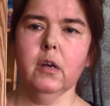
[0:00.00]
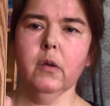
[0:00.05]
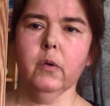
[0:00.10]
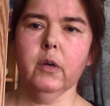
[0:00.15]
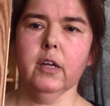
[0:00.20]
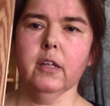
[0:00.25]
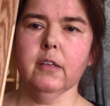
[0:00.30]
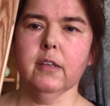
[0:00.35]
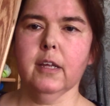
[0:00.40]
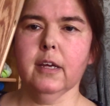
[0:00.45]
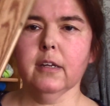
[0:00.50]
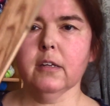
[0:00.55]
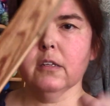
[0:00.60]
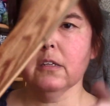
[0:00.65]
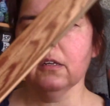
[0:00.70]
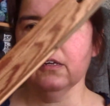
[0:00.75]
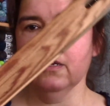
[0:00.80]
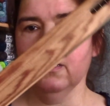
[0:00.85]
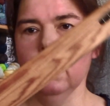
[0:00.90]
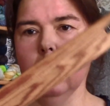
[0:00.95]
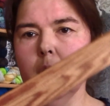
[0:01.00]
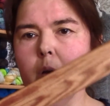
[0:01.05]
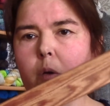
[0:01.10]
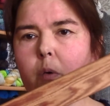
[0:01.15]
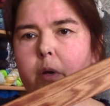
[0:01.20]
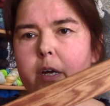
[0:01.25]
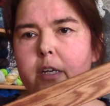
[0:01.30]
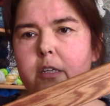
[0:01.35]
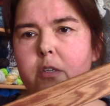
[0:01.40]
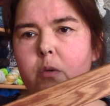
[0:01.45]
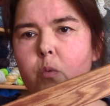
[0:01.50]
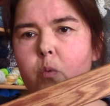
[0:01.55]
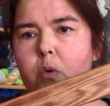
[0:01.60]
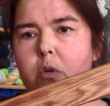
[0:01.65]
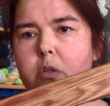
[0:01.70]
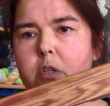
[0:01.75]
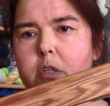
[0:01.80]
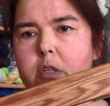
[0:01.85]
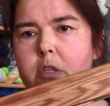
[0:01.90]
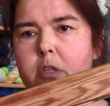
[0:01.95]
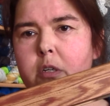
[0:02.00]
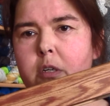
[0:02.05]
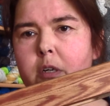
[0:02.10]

Look at that. Look at the wood.